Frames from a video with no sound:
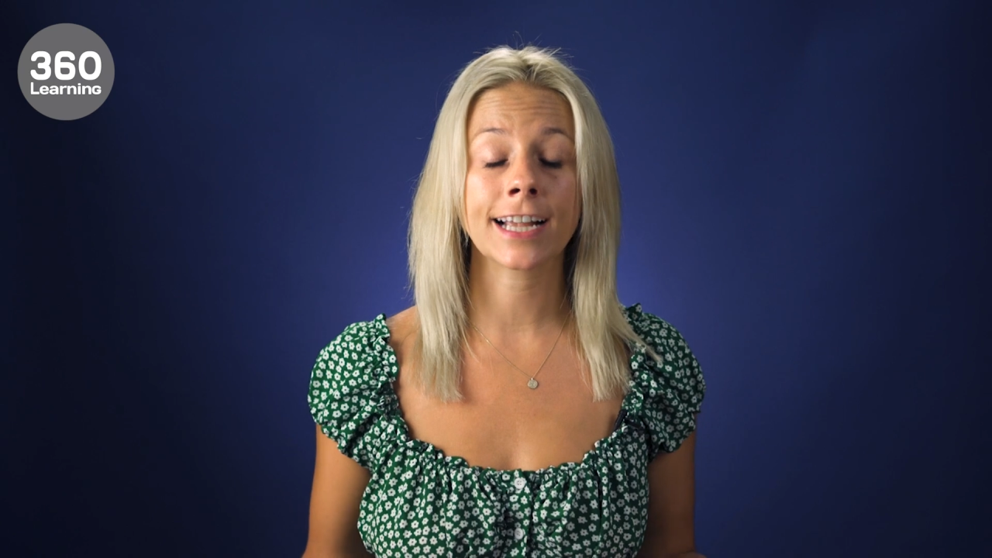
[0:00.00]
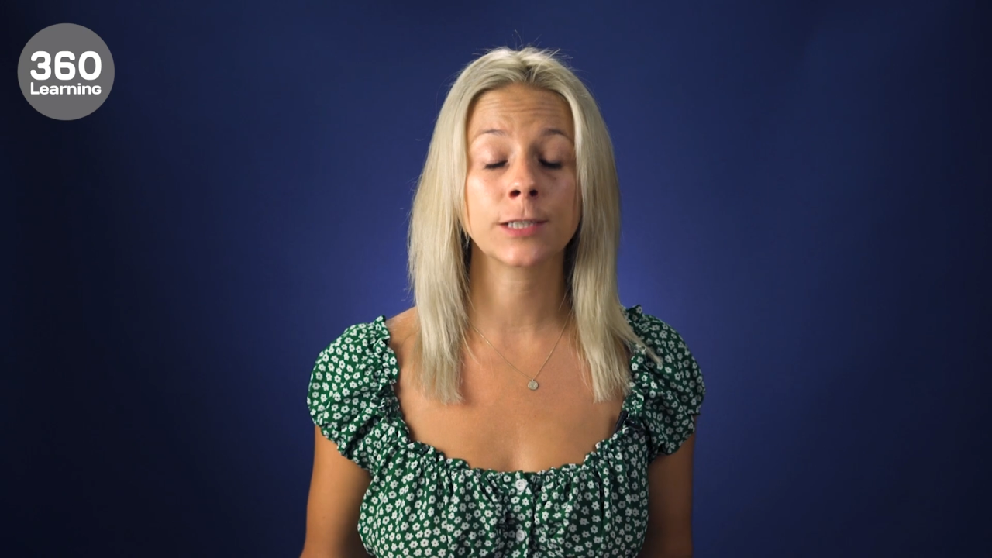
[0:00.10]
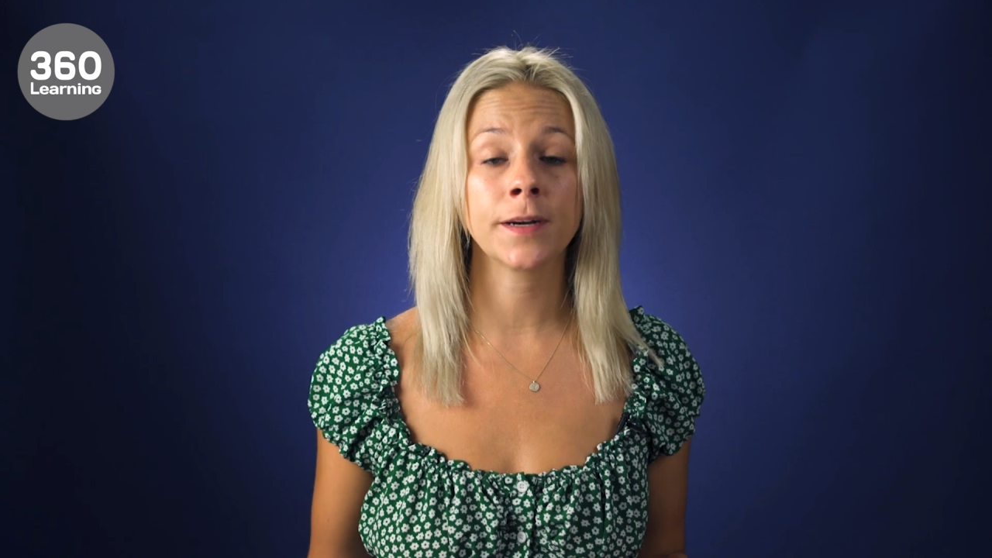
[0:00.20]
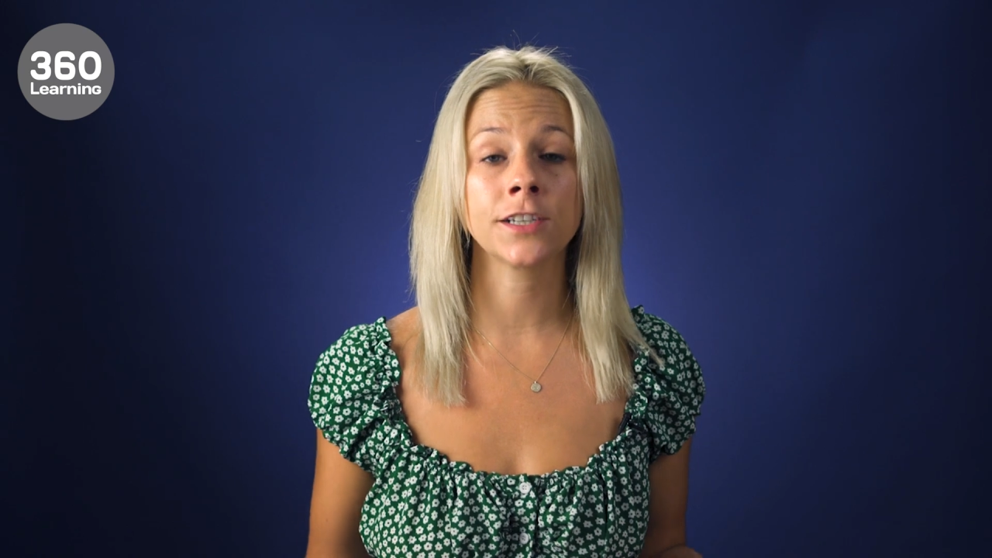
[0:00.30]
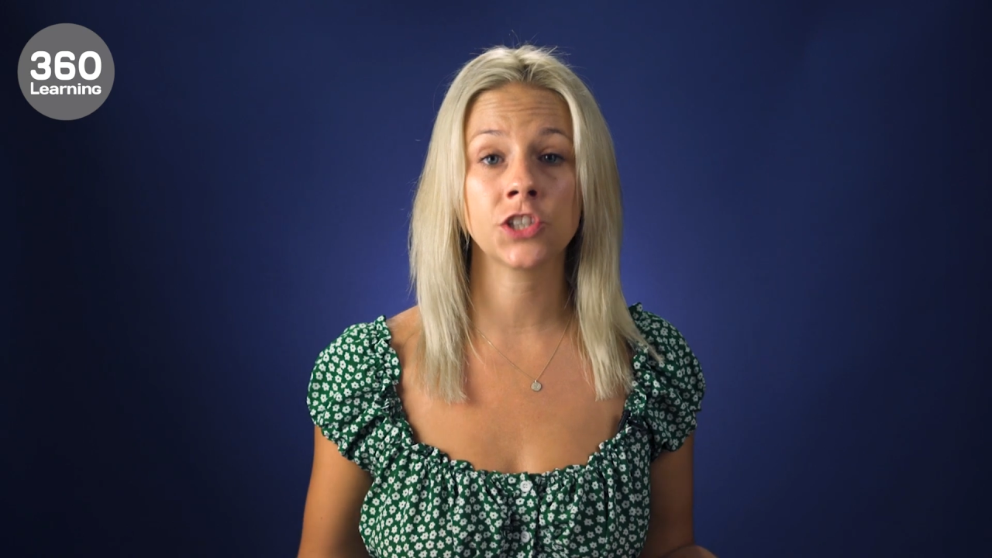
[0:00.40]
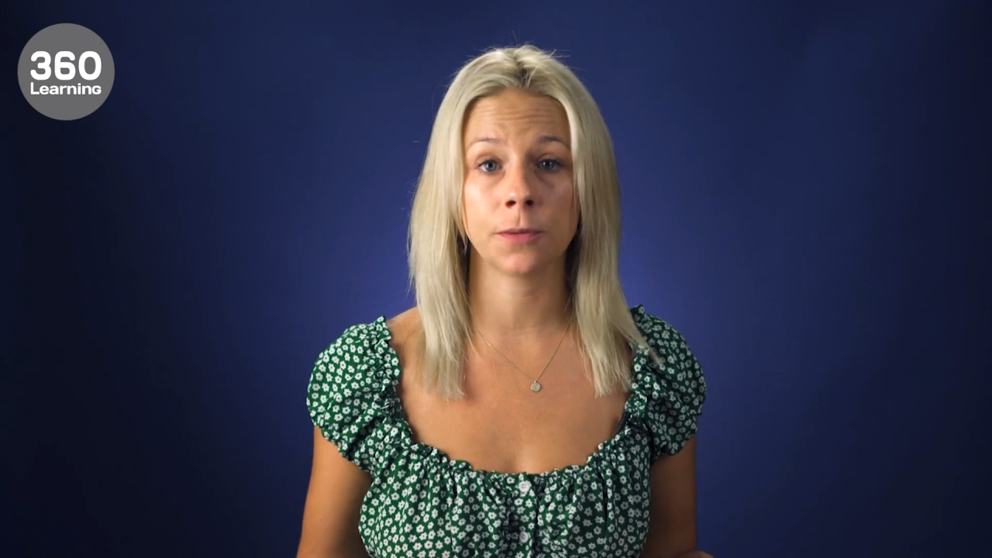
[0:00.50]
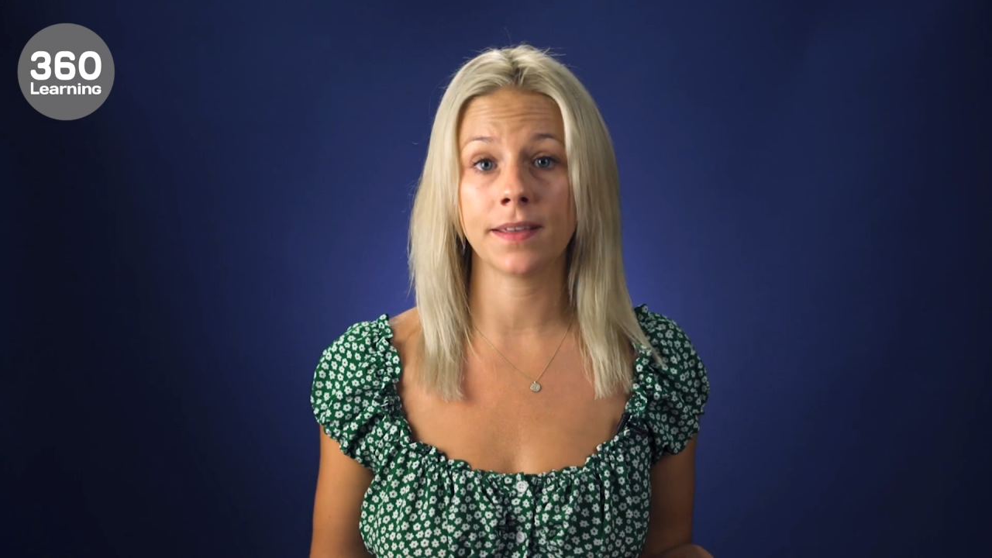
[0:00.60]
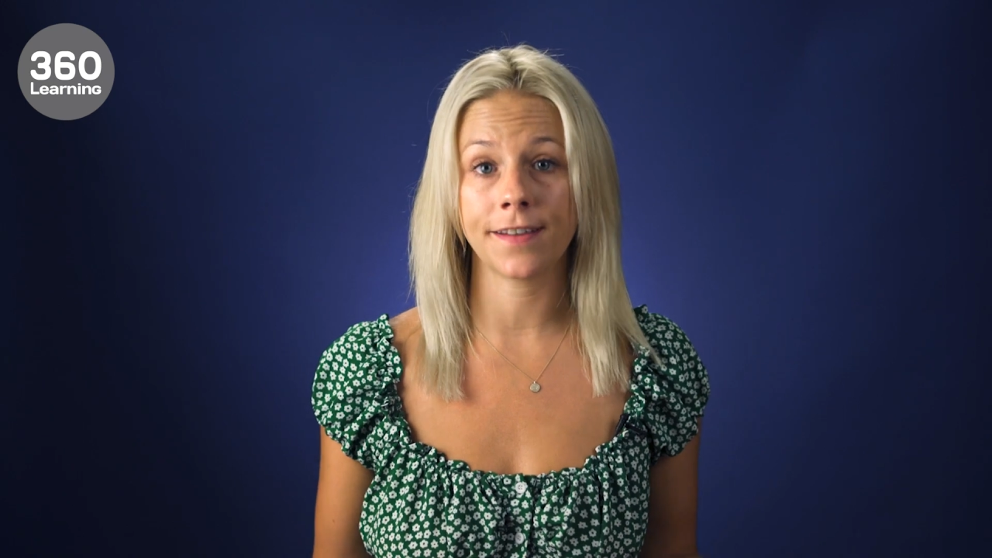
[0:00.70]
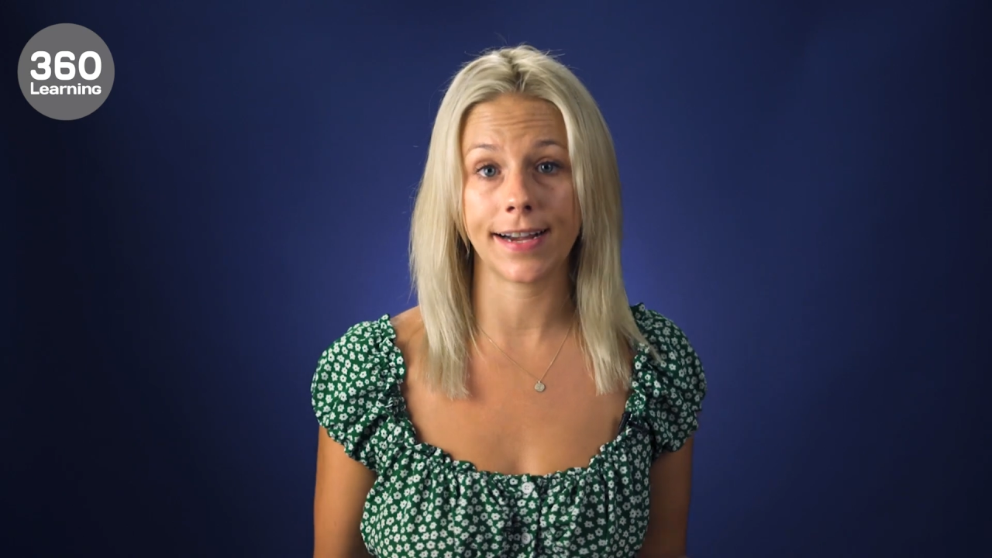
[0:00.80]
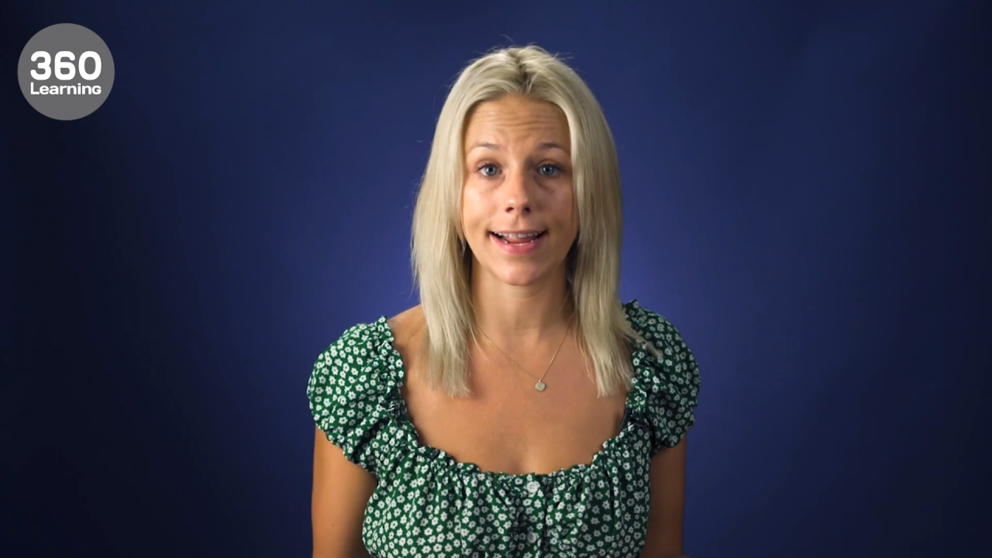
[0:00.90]
experts should
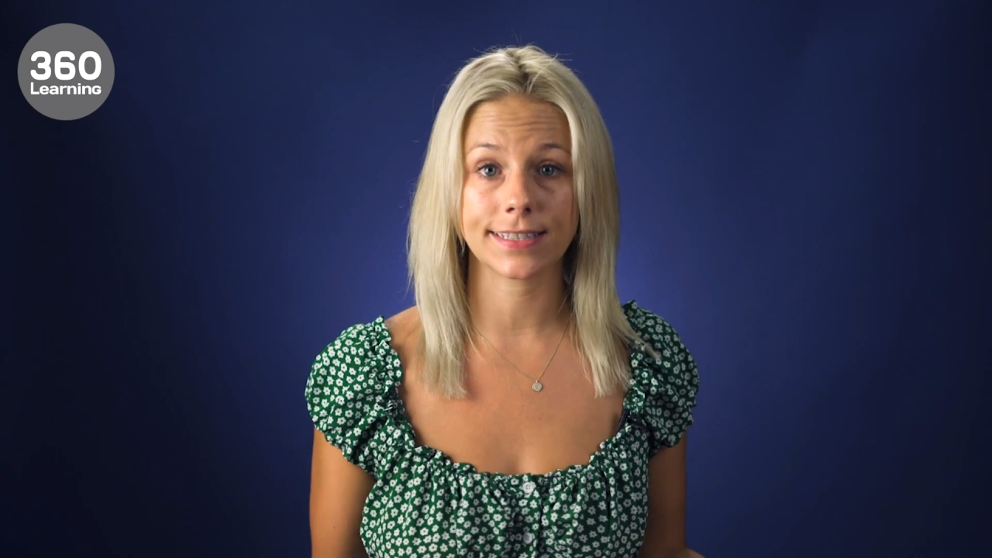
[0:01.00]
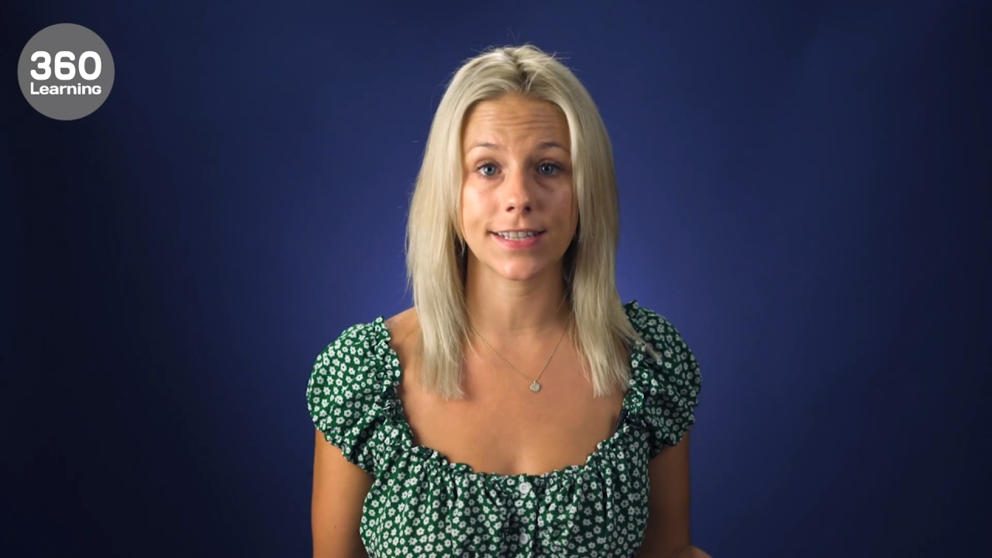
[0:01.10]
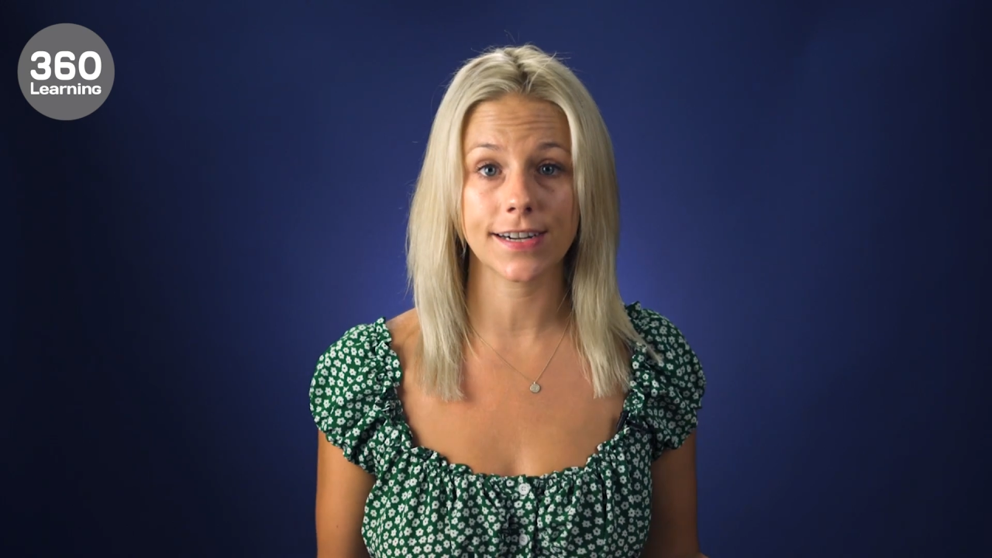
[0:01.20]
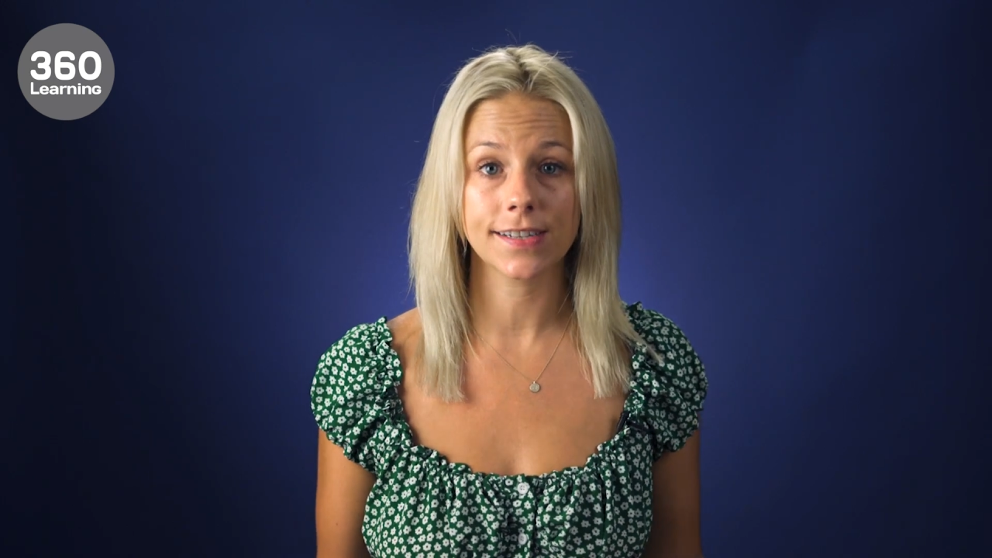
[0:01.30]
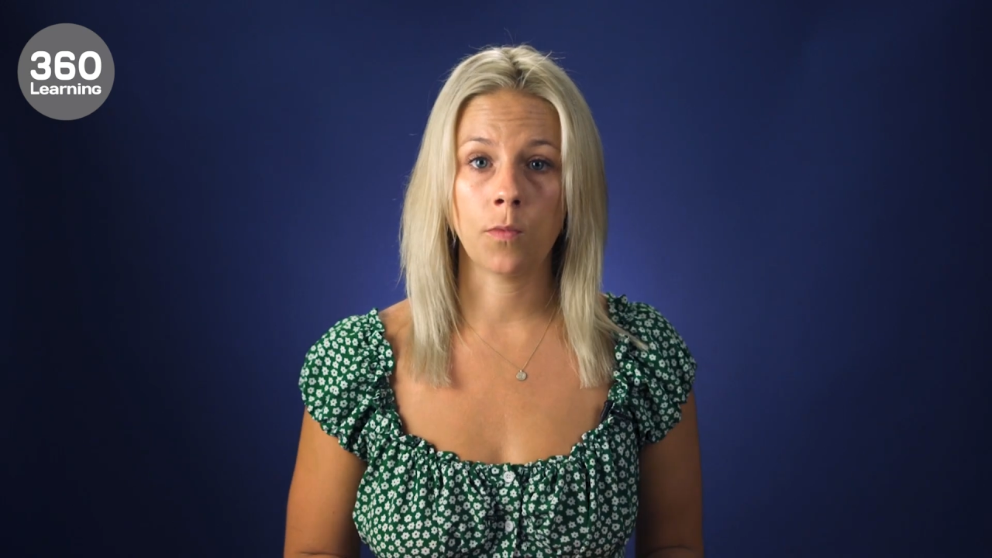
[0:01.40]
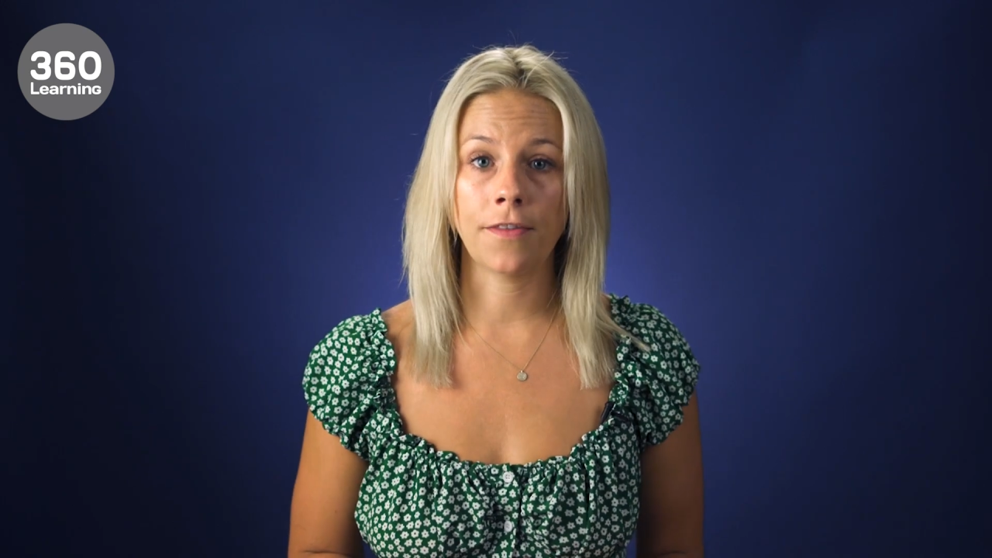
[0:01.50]
be there to answer,